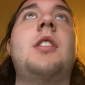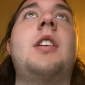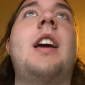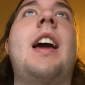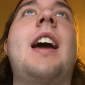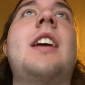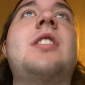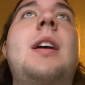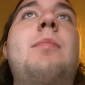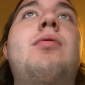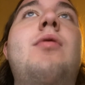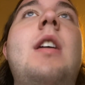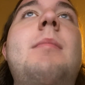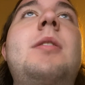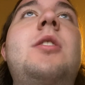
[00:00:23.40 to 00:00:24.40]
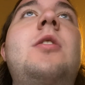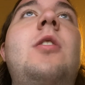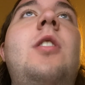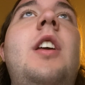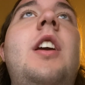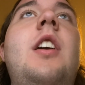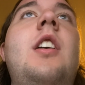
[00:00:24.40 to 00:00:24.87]
As I promised
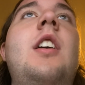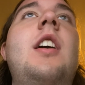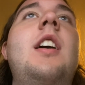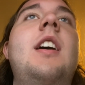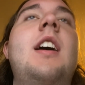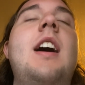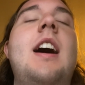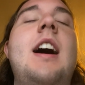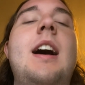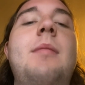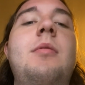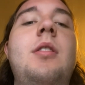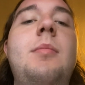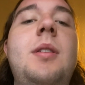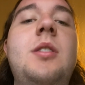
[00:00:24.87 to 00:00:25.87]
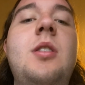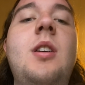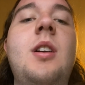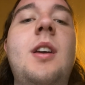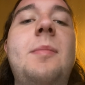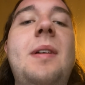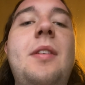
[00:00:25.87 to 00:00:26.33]
earlier, I'm going to be
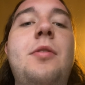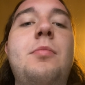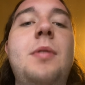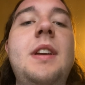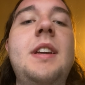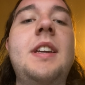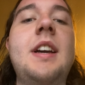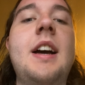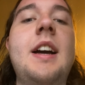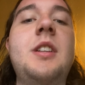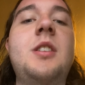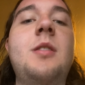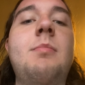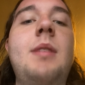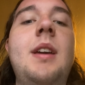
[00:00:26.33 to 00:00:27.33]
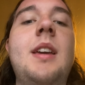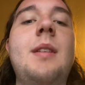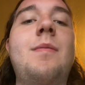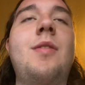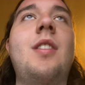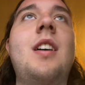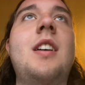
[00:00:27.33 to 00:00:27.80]
talking about 3 guys to make
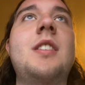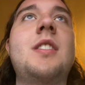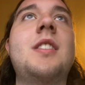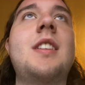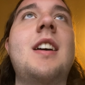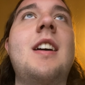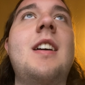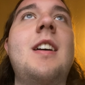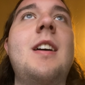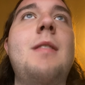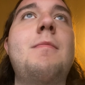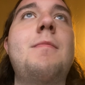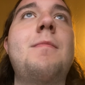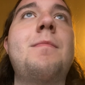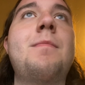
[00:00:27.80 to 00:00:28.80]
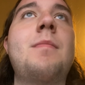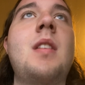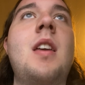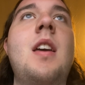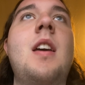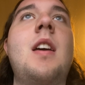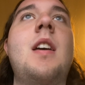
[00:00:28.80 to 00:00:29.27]
up for lost time.
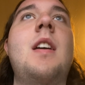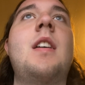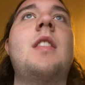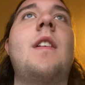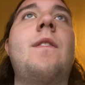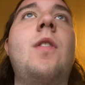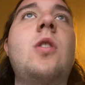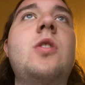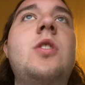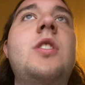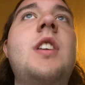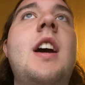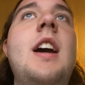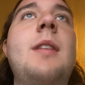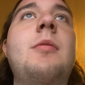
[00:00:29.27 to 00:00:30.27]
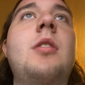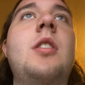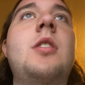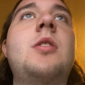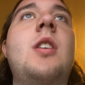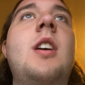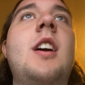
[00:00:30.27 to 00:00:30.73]
The first guy I'm going
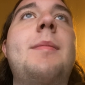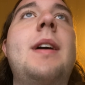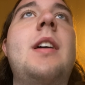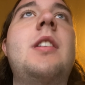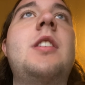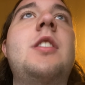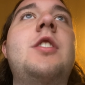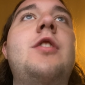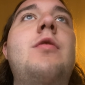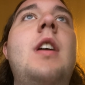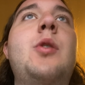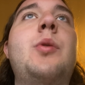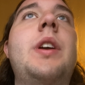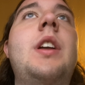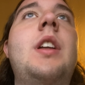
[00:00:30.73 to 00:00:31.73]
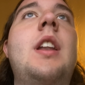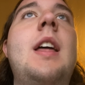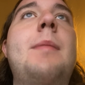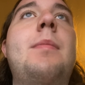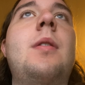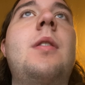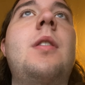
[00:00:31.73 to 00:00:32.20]
to talk about is Gregory
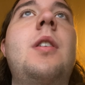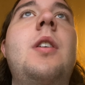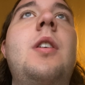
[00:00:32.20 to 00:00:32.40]
Clepper,